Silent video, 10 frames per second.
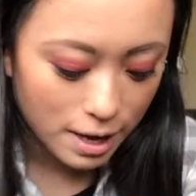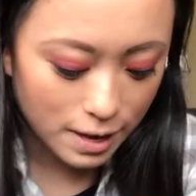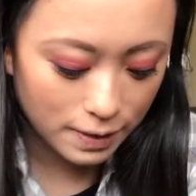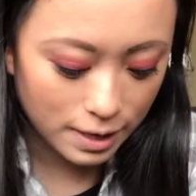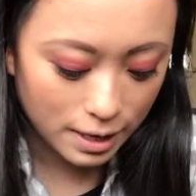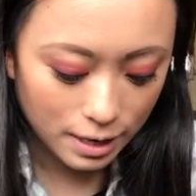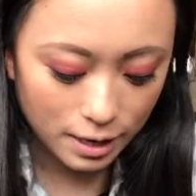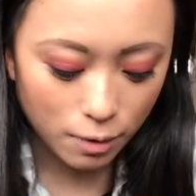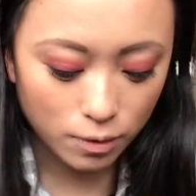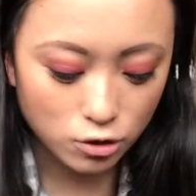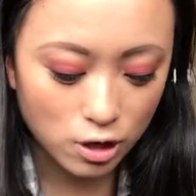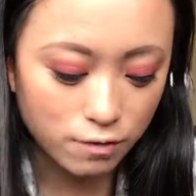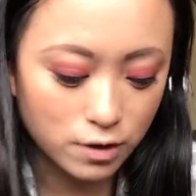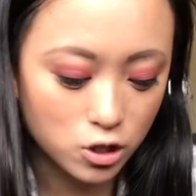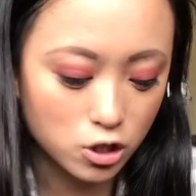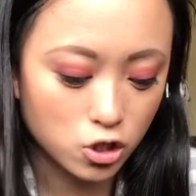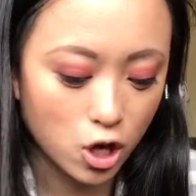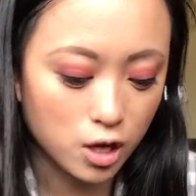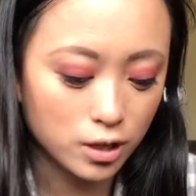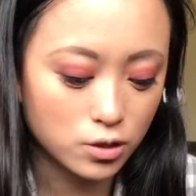And then I want to try to finish this
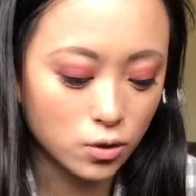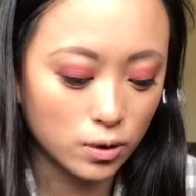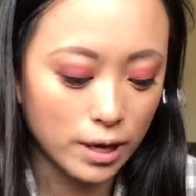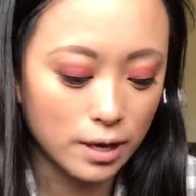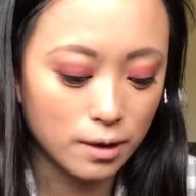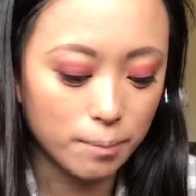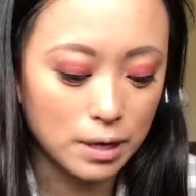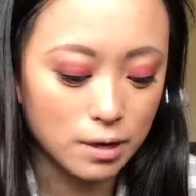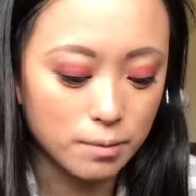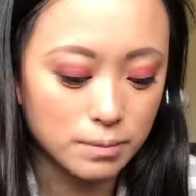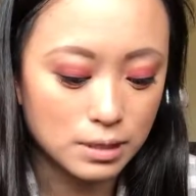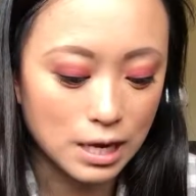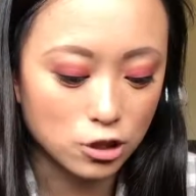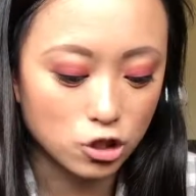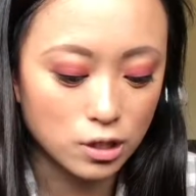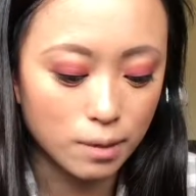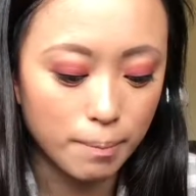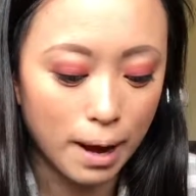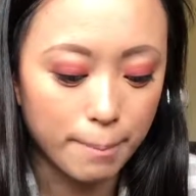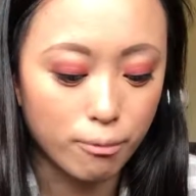Chocolate Soleil Medium / Deep
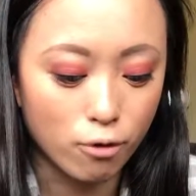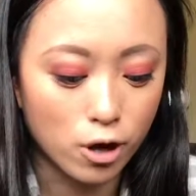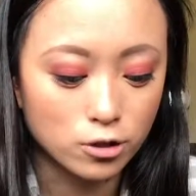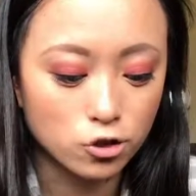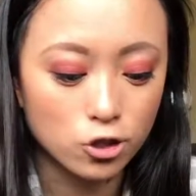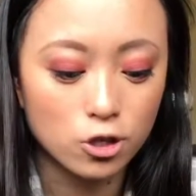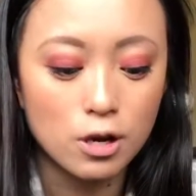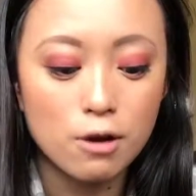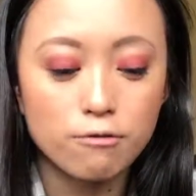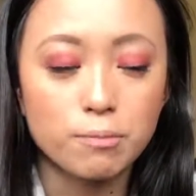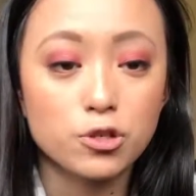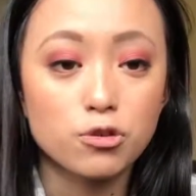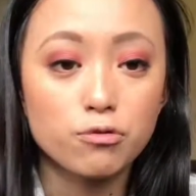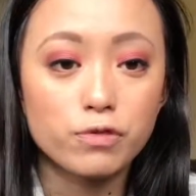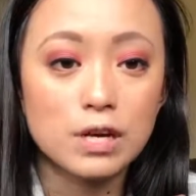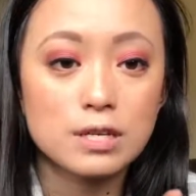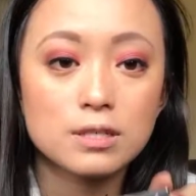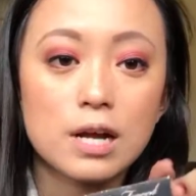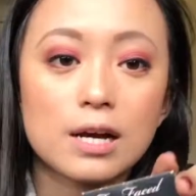Matte Bronzer from Too Faced.